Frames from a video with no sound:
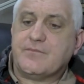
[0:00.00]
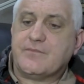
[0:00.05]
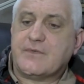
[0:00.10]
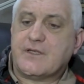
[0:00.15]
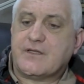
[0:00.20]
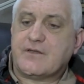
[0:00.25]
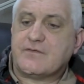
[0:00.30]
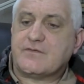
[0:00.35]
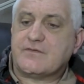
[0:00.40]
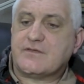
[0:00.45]

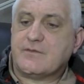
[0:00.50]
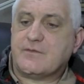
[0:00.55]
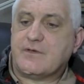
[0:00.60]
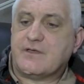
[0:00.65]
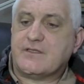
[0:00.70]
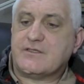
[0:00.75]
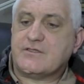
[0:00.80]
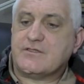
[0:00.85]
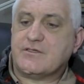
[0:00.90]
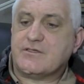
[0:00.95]
I don't see why
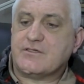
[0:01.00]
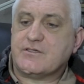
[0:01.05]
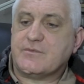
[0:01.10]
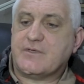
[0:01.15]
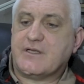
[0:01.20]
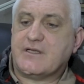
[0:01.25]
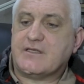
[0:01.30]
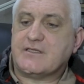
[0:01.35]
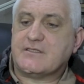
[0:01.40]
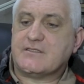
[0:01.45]
this year should be
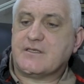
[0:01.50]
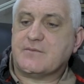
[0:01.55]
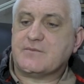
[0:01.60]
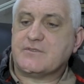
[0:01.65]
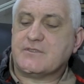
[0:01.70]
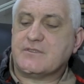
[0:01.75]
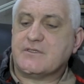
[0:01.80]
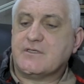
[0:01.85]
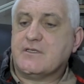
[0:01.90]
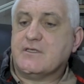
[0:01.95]
any
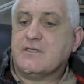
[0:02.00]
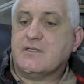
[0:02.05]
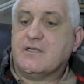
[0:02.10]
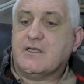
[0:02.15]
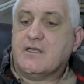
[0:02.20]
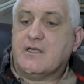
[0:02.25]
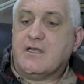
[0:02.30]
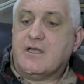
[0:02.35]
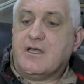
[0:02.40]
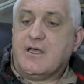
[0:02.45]
exception.
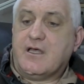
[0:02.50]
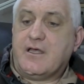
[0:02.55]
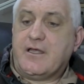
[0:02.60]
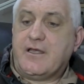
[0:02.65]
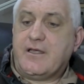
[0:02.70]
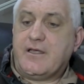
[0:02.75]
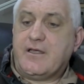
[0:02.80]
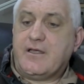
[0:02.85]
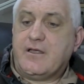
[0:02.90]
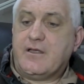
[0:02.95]

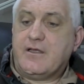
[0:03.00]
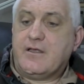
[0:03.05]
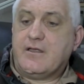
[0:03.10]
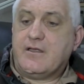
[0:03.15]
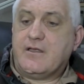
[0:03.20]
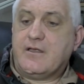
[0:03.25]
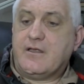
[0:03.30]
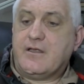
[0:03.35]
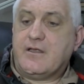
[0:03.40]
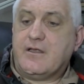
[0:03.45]

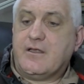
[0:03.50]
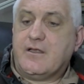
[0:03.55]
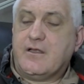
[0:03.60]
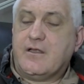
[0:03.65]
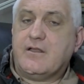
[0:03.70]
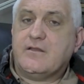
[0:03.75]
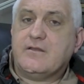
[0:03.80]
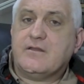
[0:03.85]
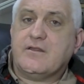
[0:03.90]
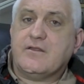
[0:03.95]

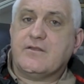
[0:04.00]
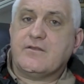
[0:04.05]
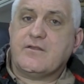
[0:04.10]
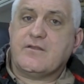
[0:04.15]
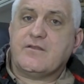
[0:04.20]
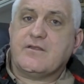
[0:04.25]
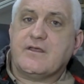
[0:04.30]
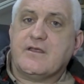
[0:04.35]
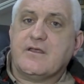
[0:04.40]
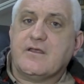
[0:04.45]
The other
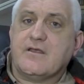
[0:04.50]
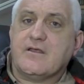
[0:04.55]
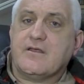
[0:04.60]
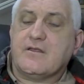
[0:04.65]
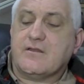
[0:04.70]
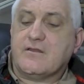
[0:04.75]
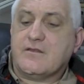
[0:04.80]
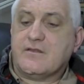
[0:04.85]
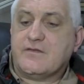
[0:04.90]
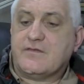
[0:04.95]
thing
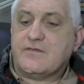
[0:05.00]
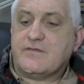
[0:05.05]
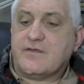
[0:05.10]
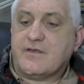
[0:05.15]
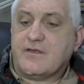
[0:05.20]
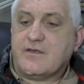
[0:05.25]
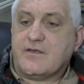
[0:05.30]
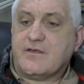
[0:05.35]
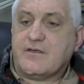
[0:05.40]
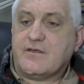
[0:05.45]

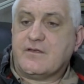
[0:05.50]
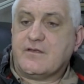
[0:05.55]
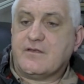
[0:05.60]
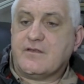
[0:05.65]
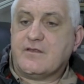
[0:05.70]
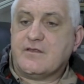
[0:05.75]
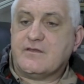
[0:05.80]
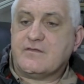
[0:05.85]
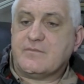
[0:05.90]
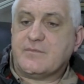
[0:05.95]
that
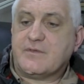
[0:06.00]
is a